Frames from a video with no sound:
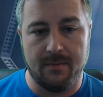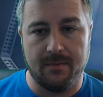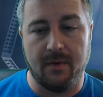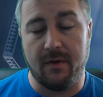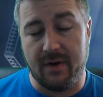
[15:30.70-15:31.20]

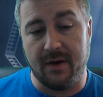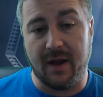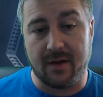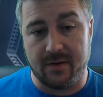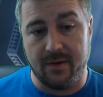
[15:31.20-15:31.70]
in the
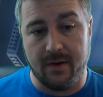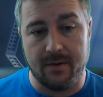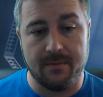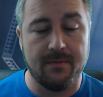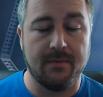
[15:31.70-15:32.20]
next turn.
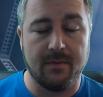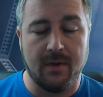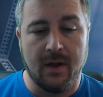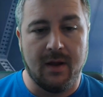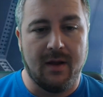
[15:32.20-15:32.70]

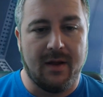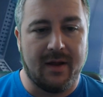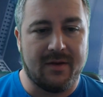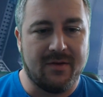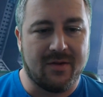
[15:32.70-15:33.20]

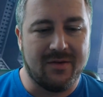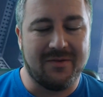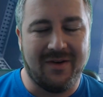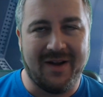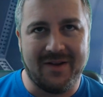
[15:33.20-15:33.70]
It doesn't
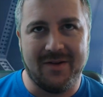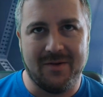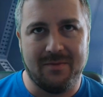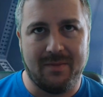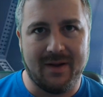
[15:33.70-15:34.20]
let you
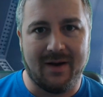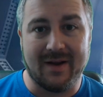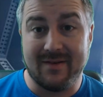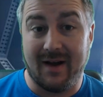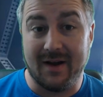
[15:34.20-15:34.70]
be like
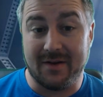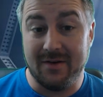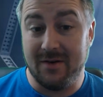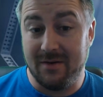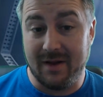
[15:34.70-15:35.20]
Tycho.